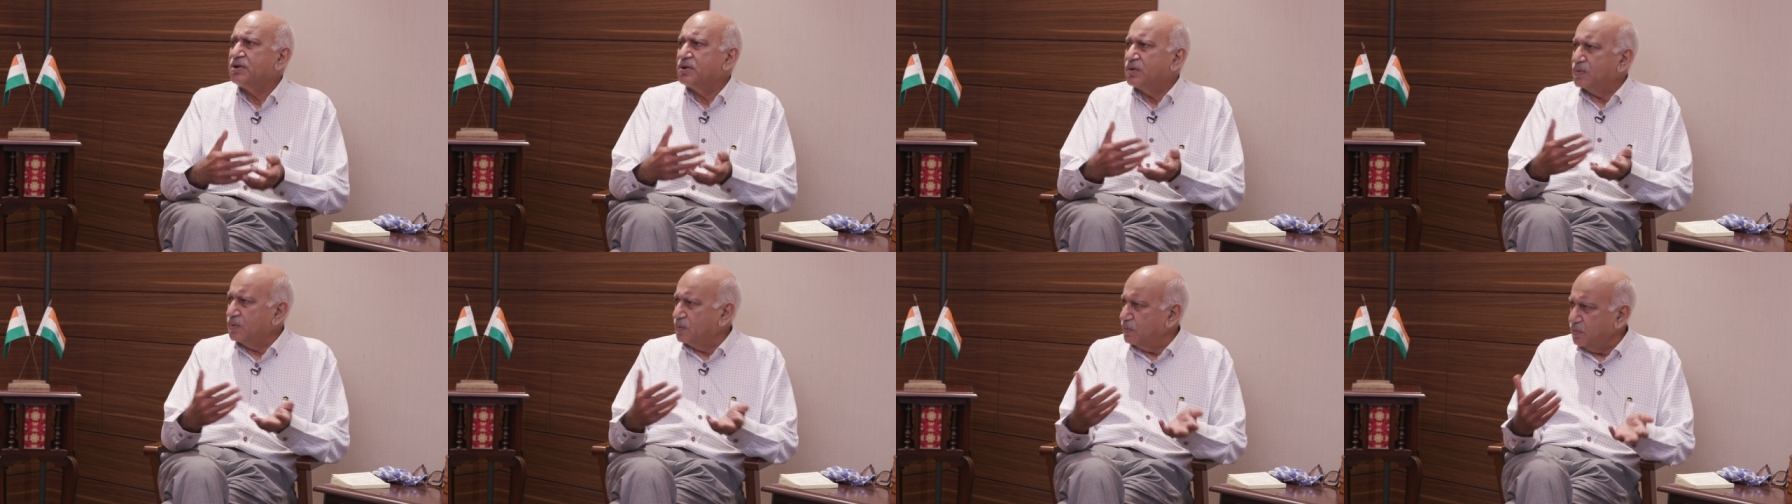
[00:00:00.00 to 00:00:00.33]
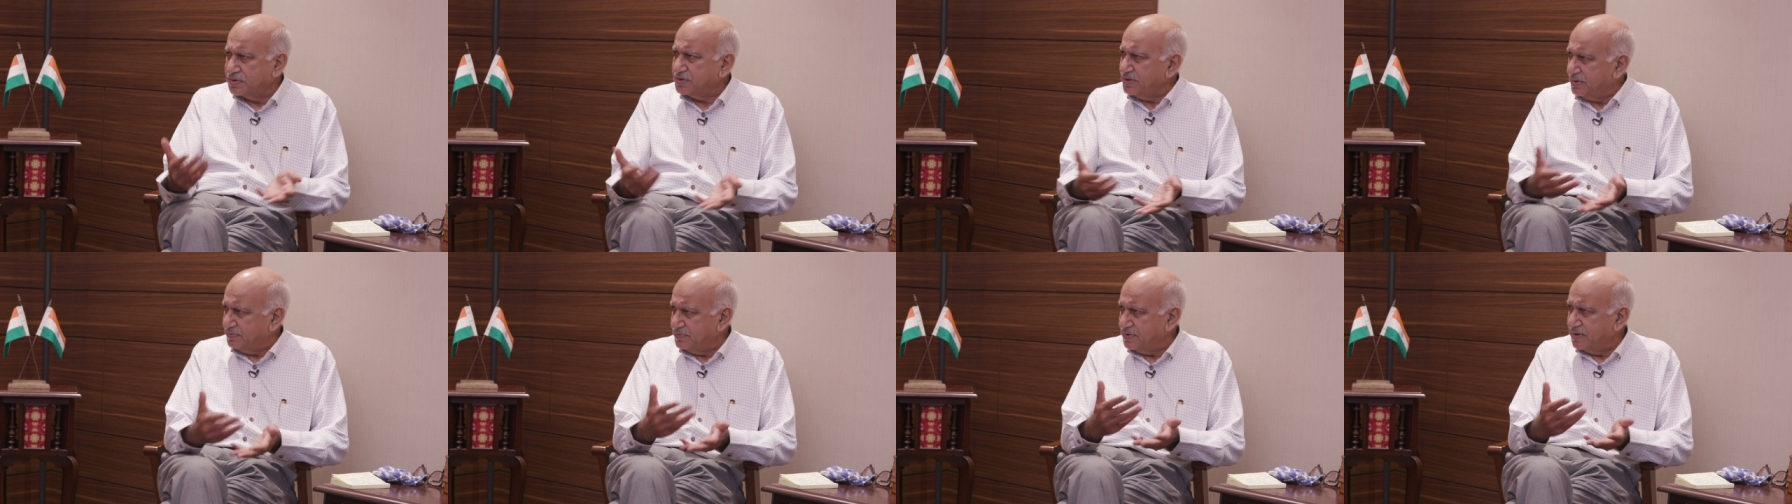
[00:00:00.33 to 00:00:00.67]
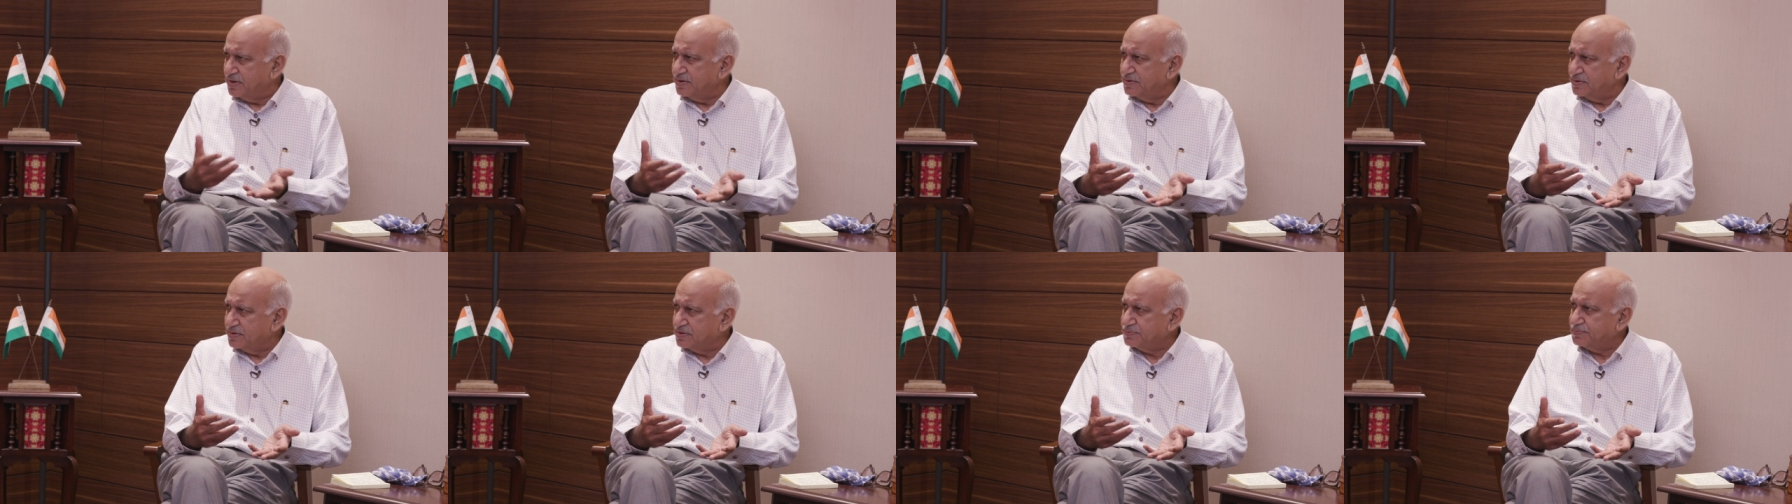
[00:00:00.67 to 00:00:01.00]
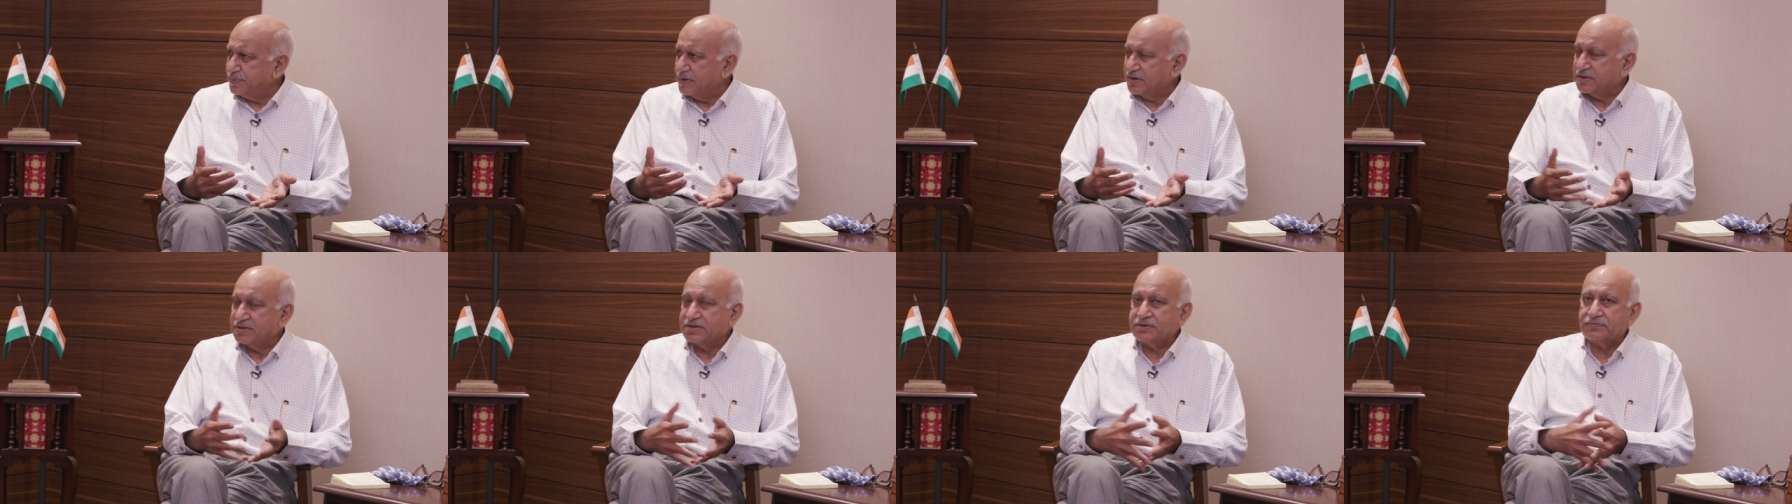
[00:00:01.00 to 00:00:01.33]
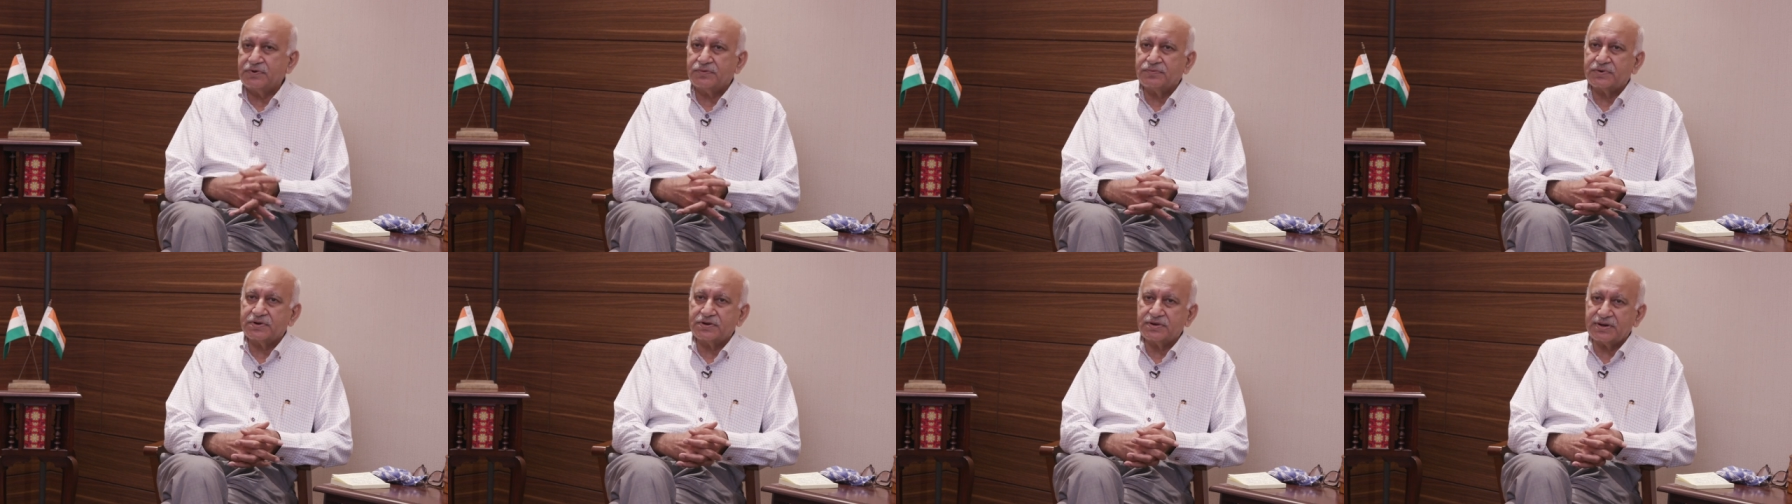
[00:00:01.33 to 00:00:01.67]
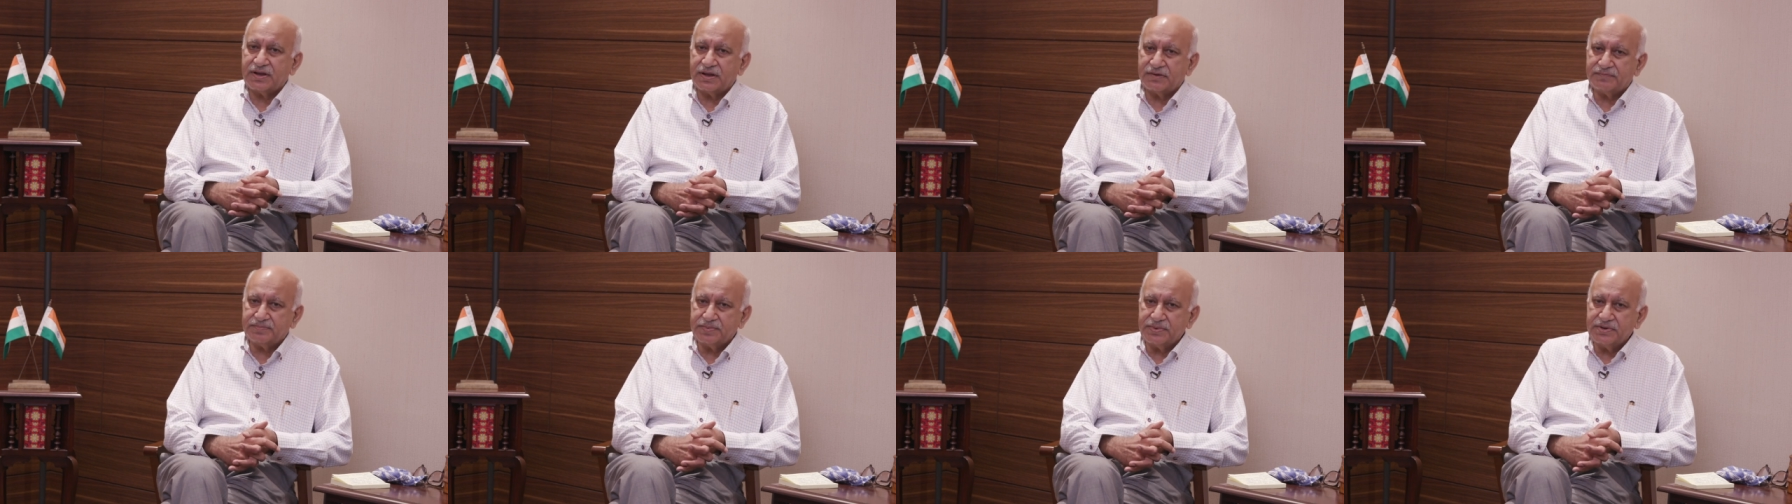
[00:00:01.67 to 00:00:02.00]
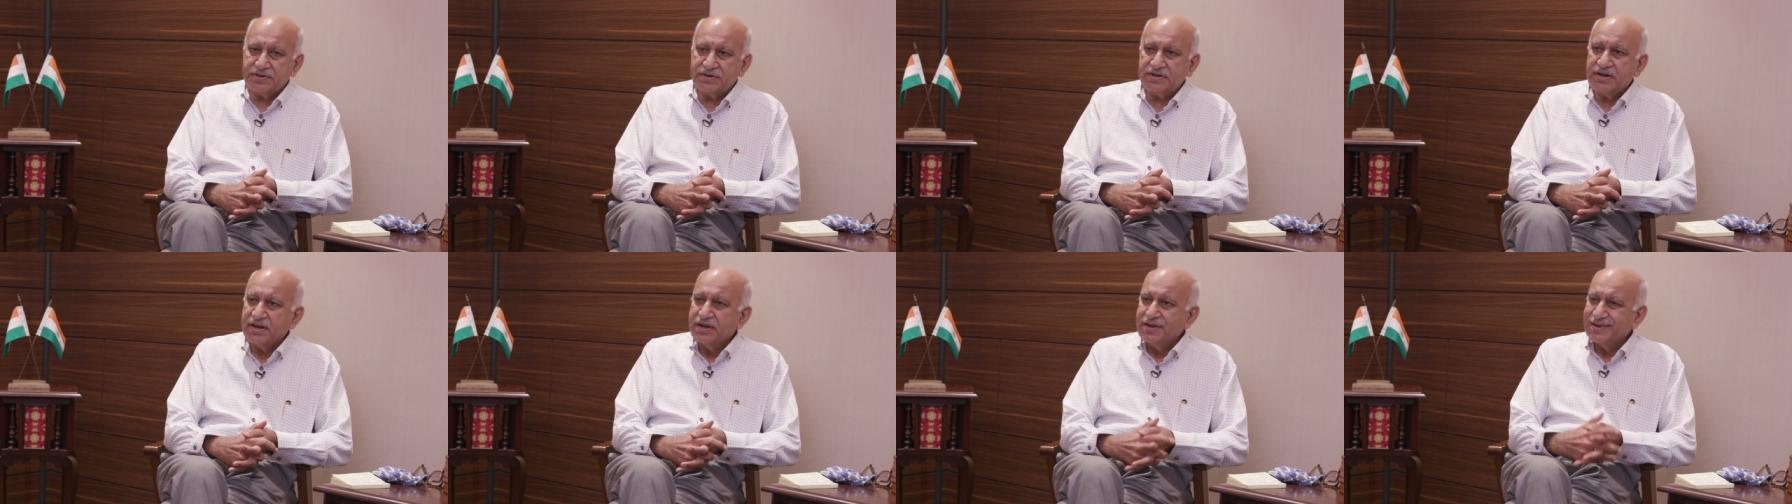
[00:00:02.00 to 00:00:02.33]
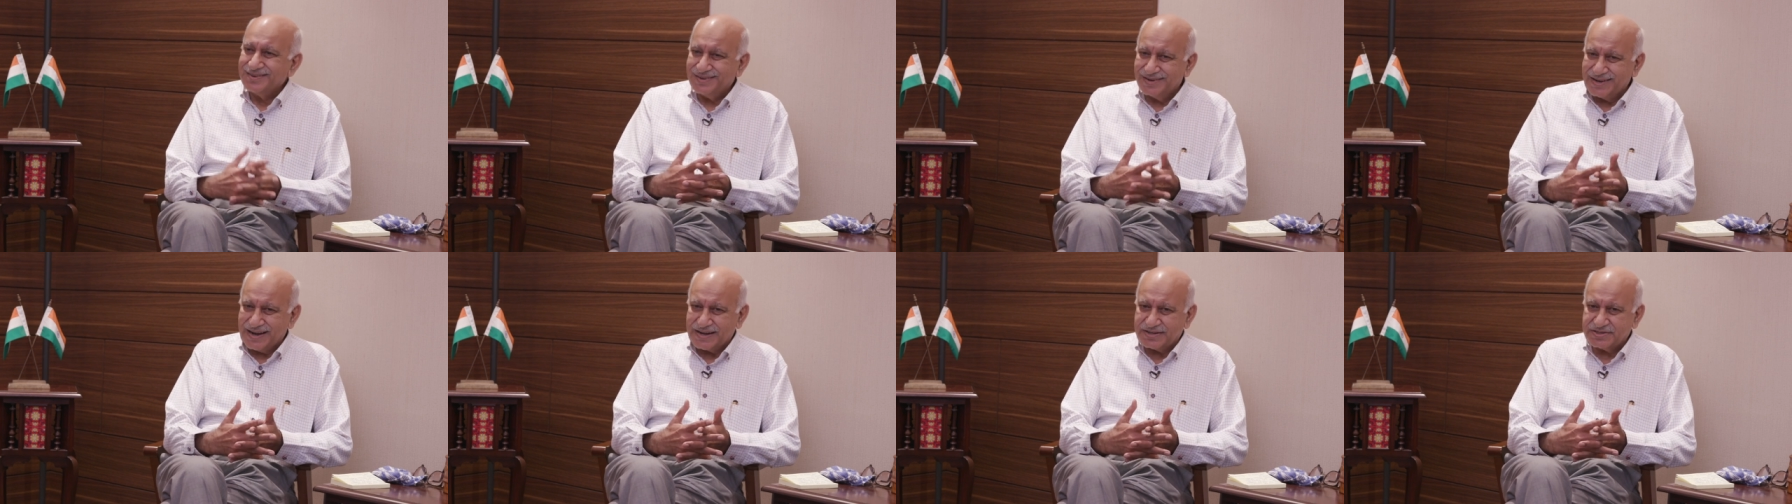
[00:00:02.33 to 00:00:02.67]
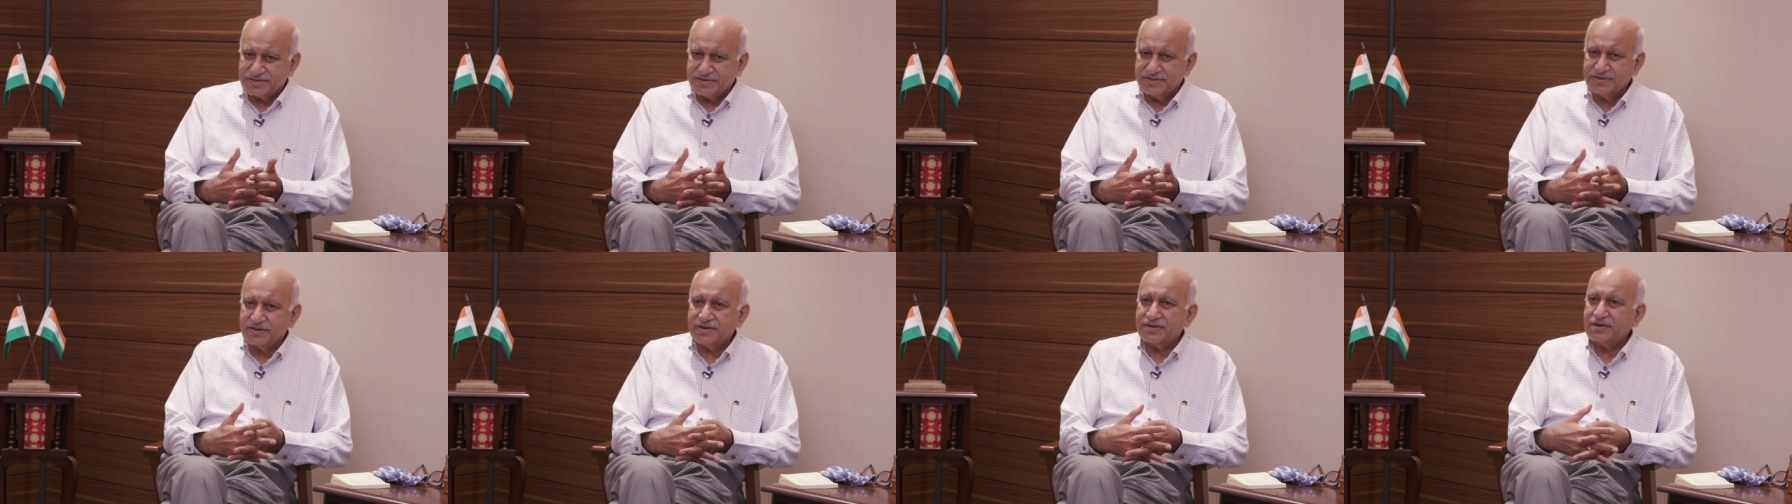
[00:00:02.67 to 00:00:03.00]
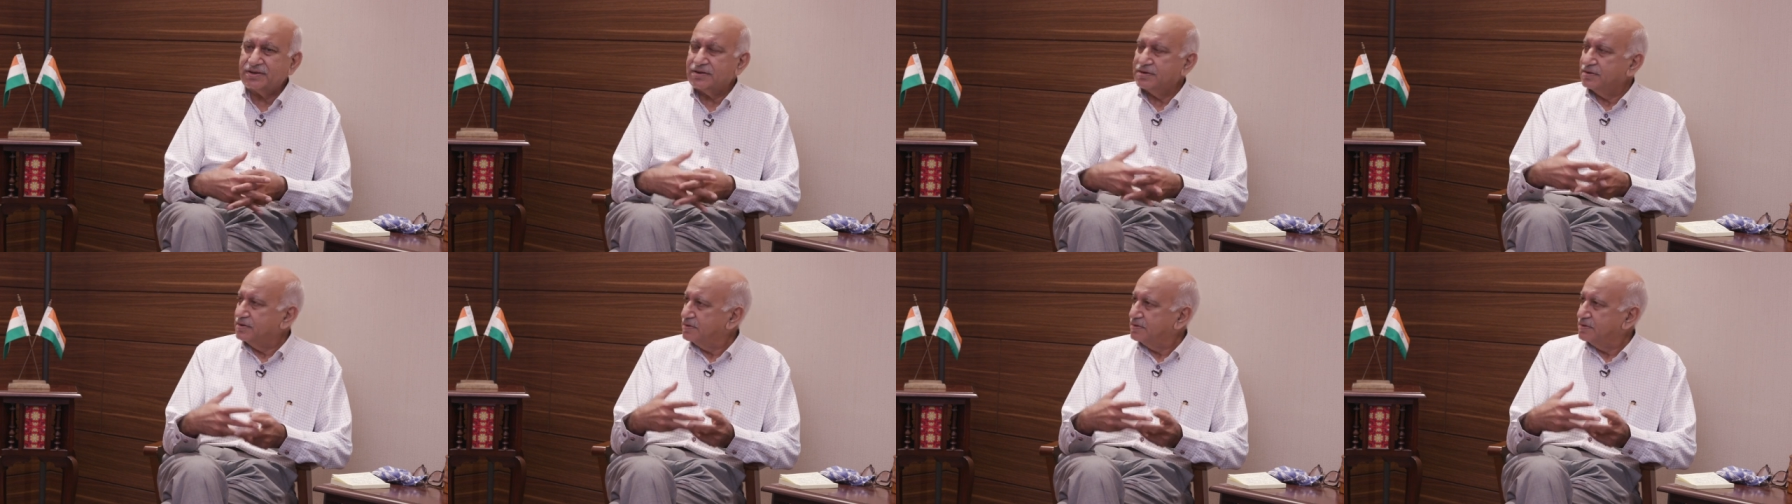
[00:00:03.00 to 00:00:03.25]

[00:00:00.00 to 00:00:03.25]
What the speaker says: or whatever, irrespective of what happened, rational,